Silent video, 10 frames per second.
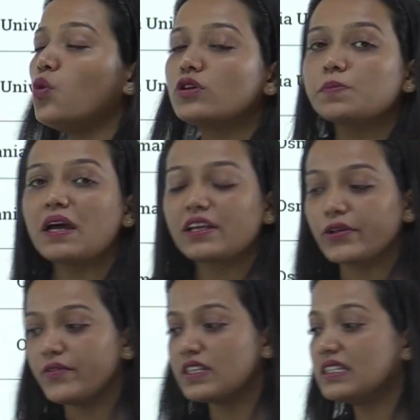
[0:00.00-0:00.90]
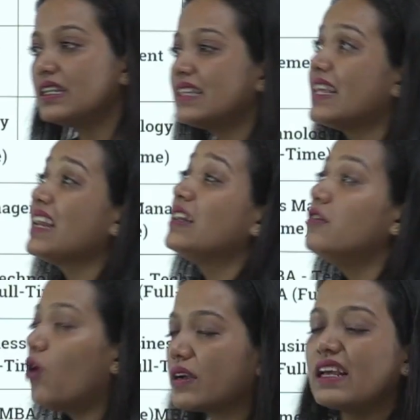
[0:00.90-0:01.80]
Osmania University. There
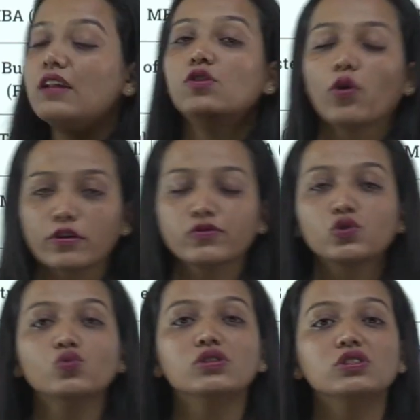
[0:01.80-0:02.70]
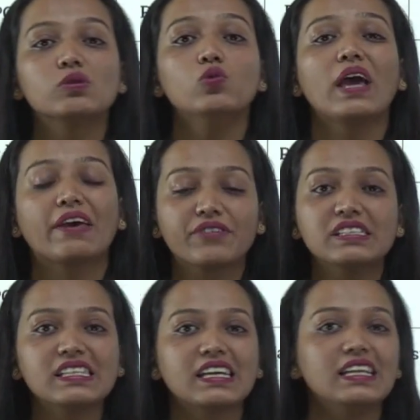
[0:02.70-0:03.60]
are a lot of students who every
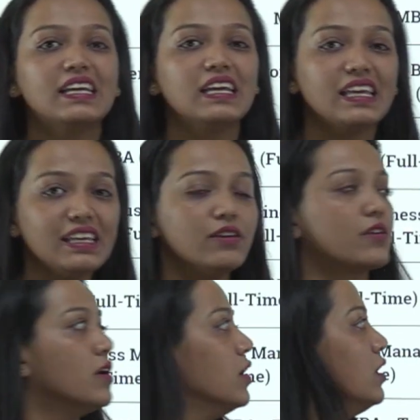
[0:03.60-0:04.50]
single year